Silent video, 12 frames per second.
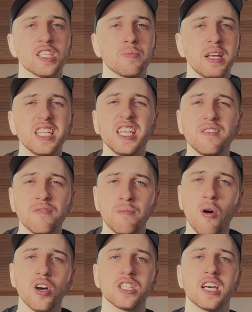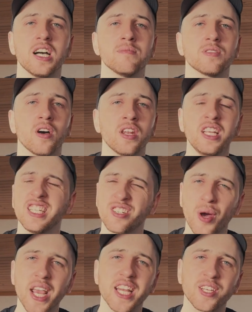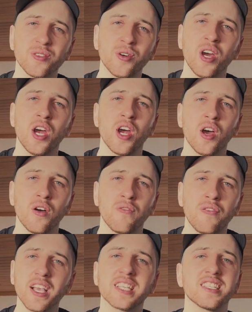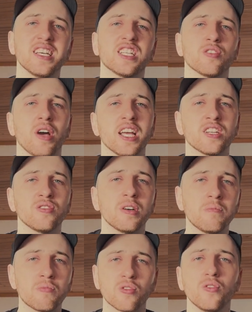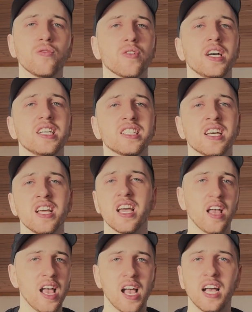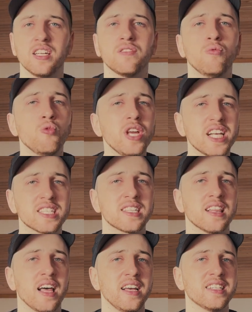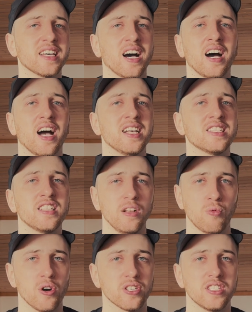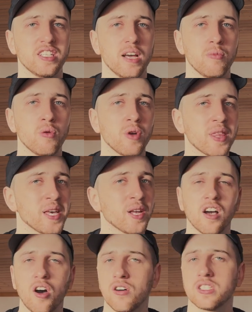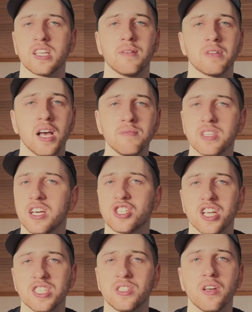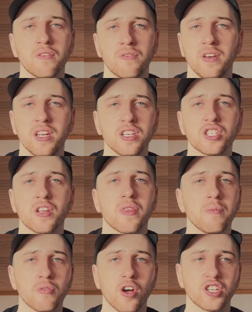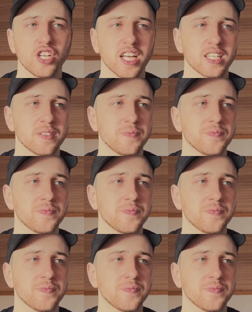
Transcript: I spent even more times on it, trying to fix it, trying to improve it, and weeks later I still wasn't happy with it, or sometimes I just not finished the project.